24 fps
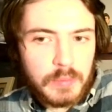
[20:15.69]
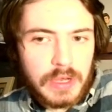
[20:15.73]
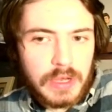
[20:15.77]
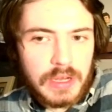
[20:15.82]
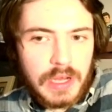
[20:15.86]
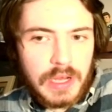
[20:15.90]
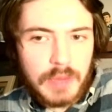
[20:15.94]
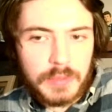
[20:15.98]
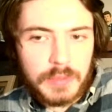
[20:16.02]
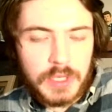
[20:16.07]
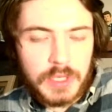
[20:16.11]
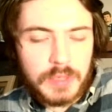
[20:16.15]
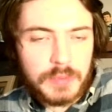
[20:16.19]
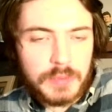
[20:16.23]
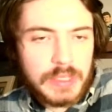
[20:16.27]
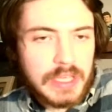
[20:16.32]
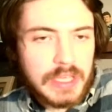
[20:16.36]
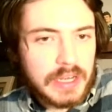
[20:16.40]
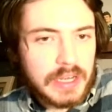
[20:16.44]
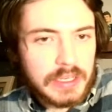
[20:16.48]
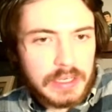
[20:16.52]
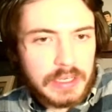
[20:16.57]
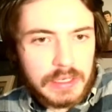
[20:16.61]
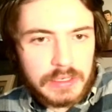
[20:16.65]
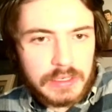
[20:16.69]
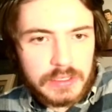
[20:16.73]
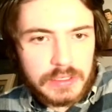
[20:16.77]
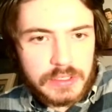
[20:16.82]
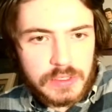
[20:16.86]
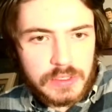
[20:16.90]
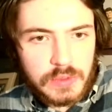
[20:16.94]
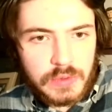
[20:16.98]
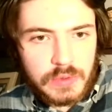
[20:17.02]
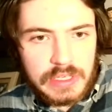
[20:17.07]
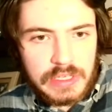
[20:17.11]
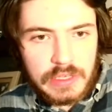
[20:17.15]
but I'm going to be getting
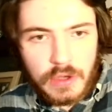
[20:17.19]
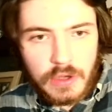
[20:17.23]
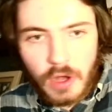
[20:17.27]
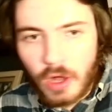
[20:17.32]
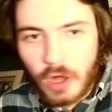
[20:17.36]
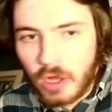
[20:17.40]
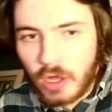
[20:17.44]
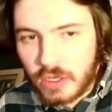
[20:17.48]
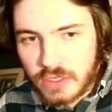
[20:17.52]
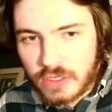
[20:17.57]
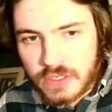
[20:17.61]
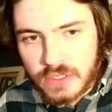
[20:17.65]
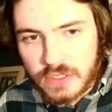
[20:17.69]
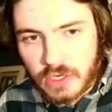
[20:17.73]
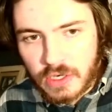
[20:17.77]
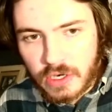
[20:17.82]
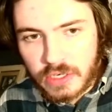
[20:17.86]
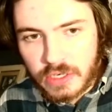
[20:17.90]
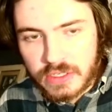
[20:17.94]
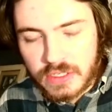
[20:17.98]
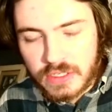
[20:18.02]
into the All-Star